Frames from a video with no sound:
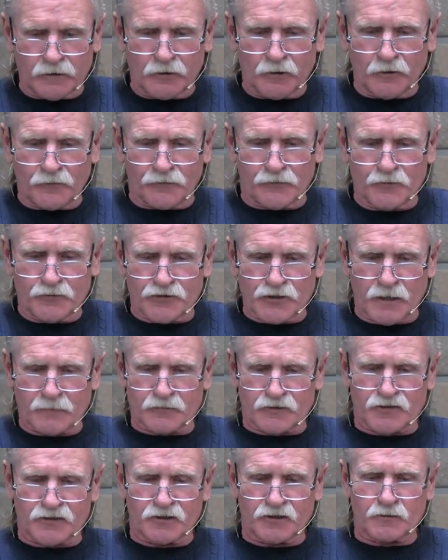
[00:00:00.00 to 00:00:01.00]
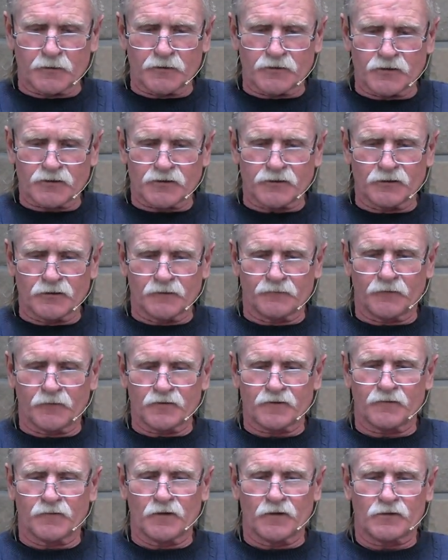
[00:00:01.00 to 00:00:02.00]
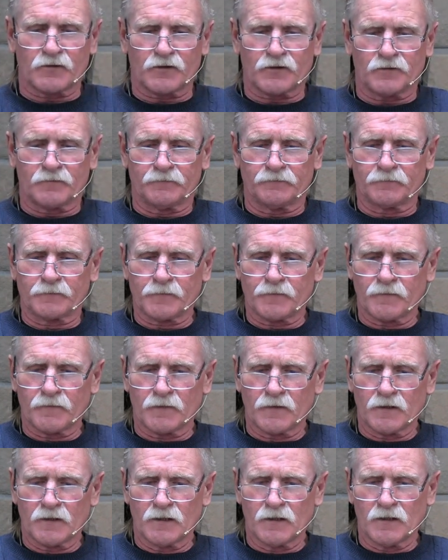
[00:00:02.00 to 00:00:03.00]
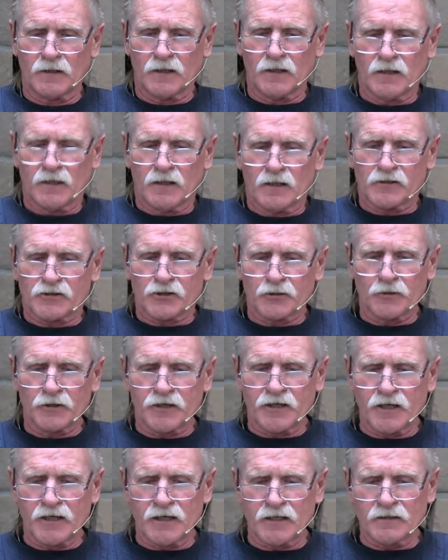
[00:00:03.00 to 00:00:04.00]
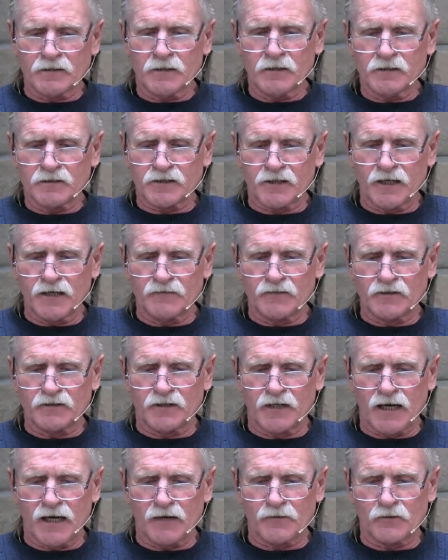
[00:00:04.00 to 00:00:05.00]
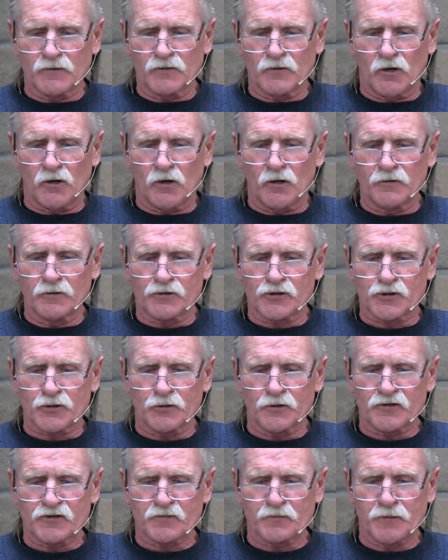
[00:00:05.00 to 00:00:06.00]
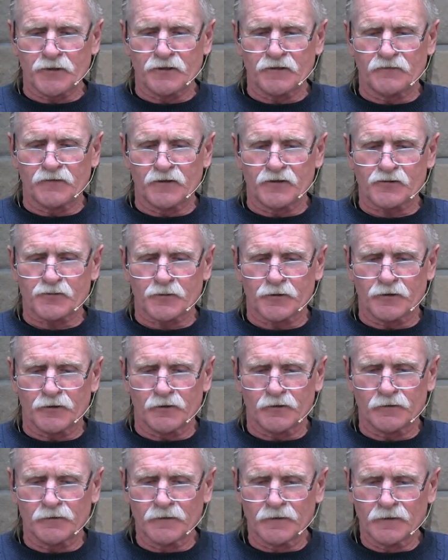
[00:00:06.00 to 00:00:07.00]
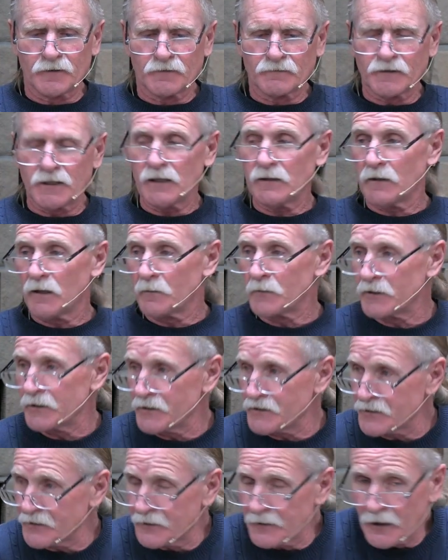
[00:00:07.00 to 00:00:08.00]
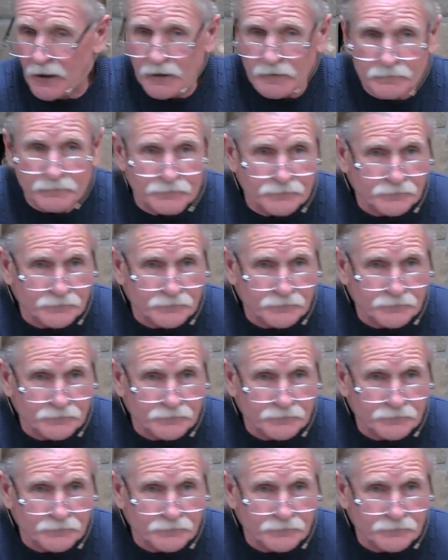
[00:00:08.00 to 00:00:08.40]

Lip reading: to go through chapter 6, but just look at the first verse. "So again, David gathered all the choice men of Israel." Now how many has he got?